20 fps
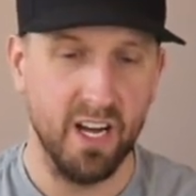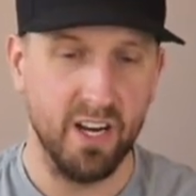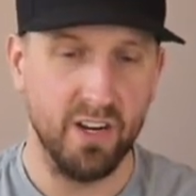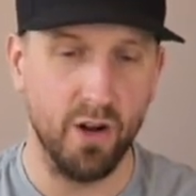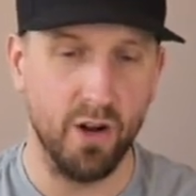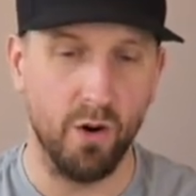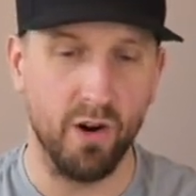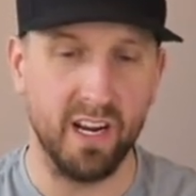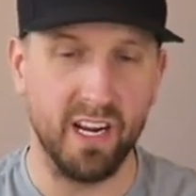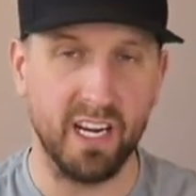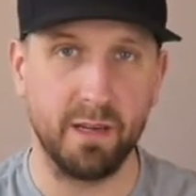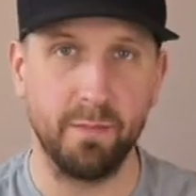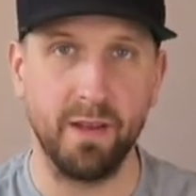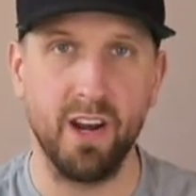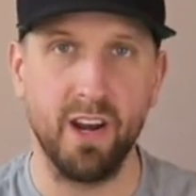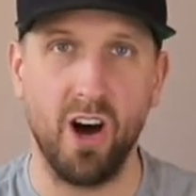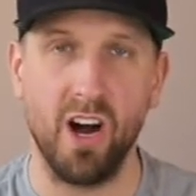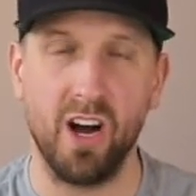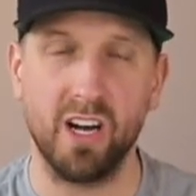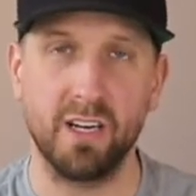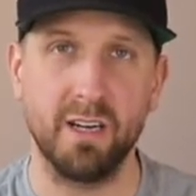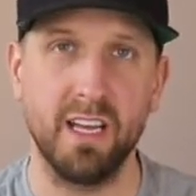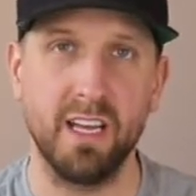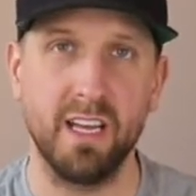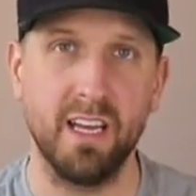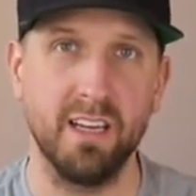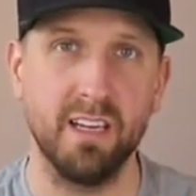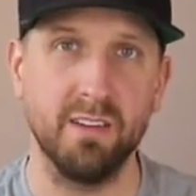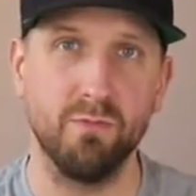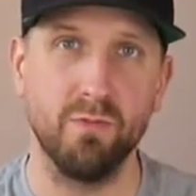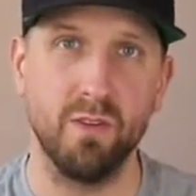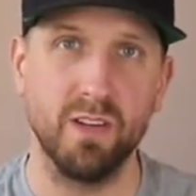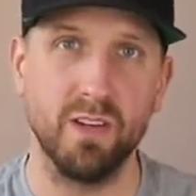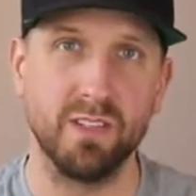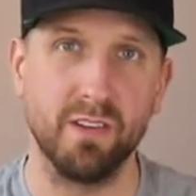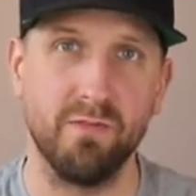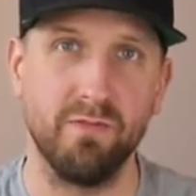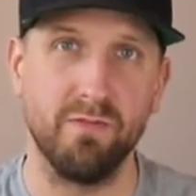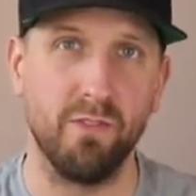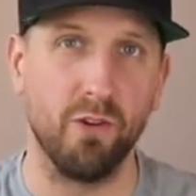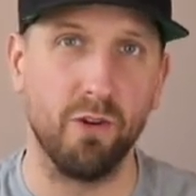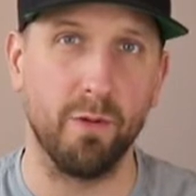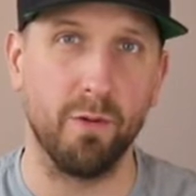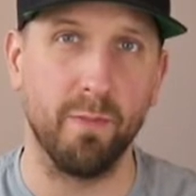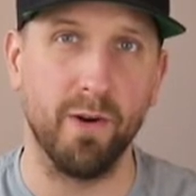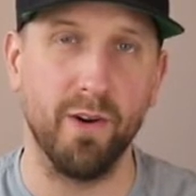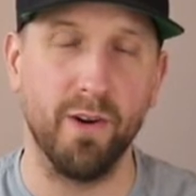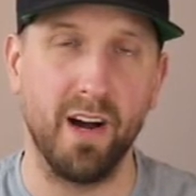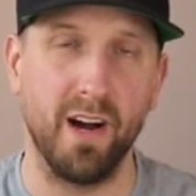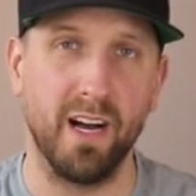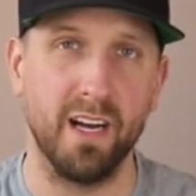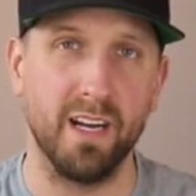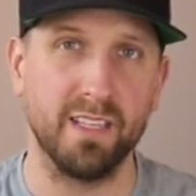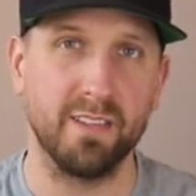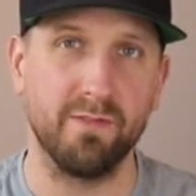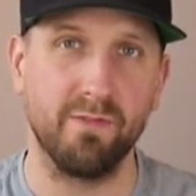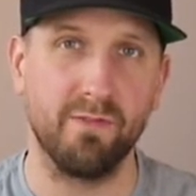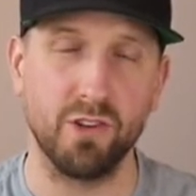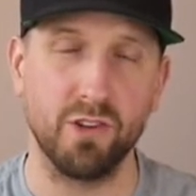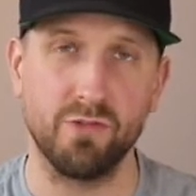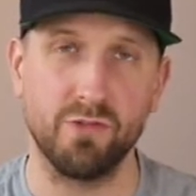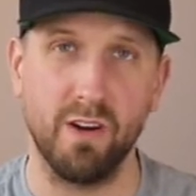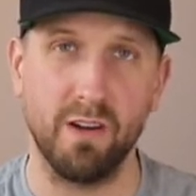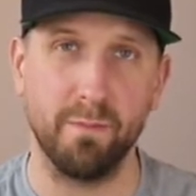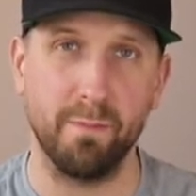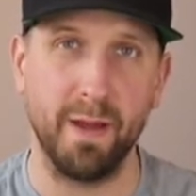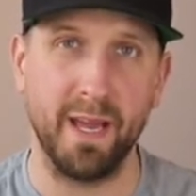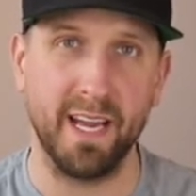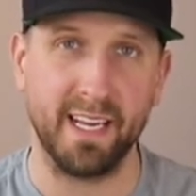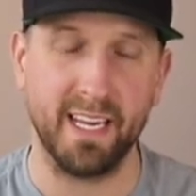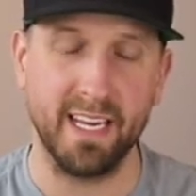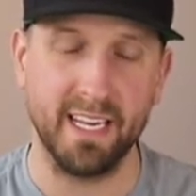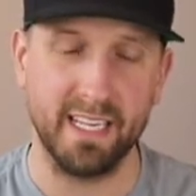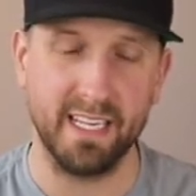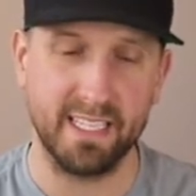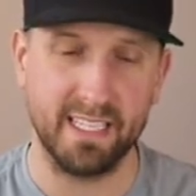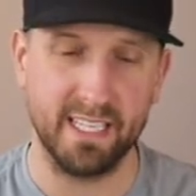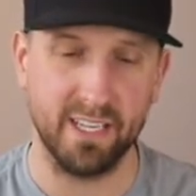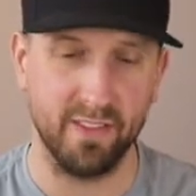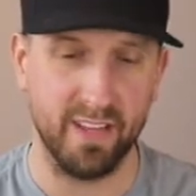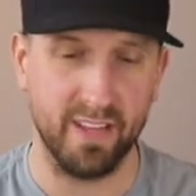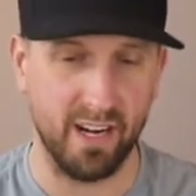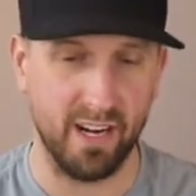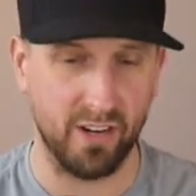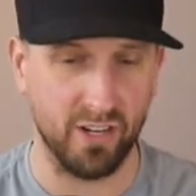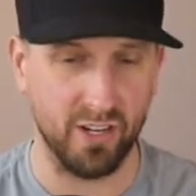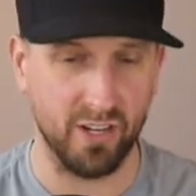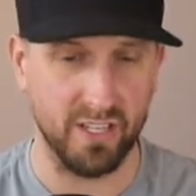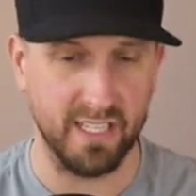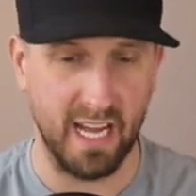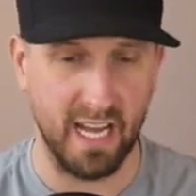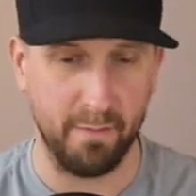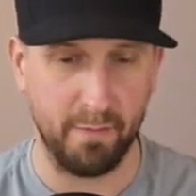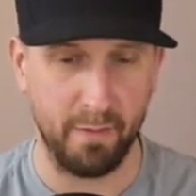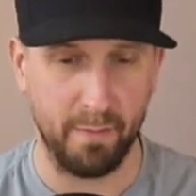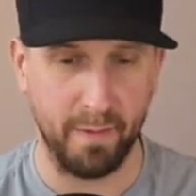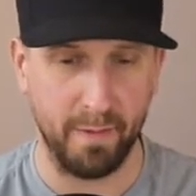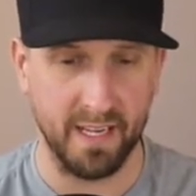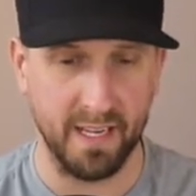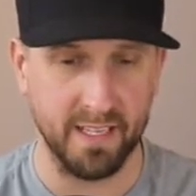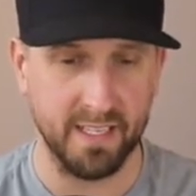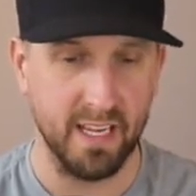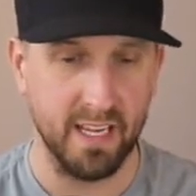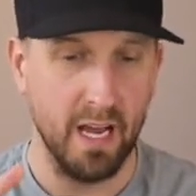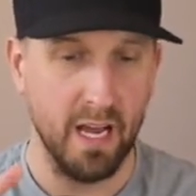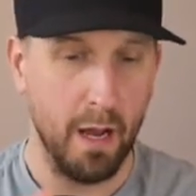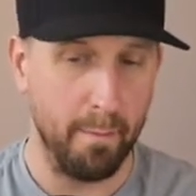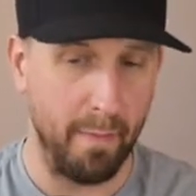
Noah Igbinoghi is a former first-round pick. He's still there. Good depth piece.